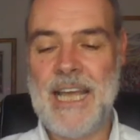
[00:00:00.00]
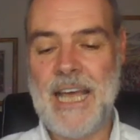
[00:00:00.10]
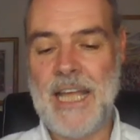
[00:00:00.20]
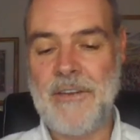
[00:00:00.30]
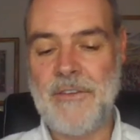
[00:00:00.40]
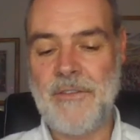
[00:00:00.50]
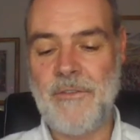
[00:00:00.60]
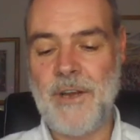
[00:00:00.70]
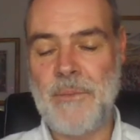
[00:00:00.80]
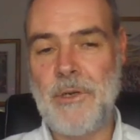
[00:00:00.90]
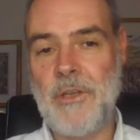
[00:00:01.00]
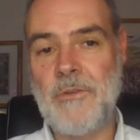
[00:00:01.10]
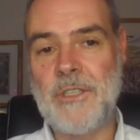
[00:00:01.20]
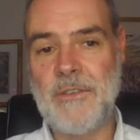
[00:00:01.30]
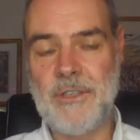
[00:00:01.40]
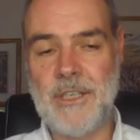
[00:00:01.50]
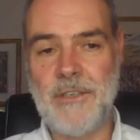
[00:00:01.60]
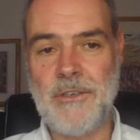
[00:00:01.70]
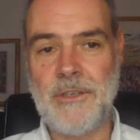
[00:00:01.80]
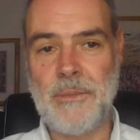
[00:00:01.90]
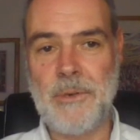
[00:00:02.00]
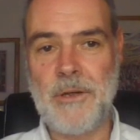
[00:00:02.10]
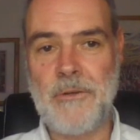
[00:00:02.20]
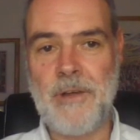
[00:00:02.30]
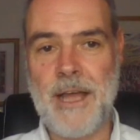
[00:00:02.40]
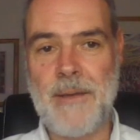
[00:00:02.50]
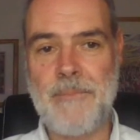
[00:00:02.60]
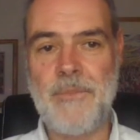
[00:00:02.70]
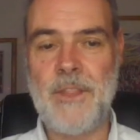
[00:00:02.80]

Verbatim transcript: And for anybody who's interested in doing the program,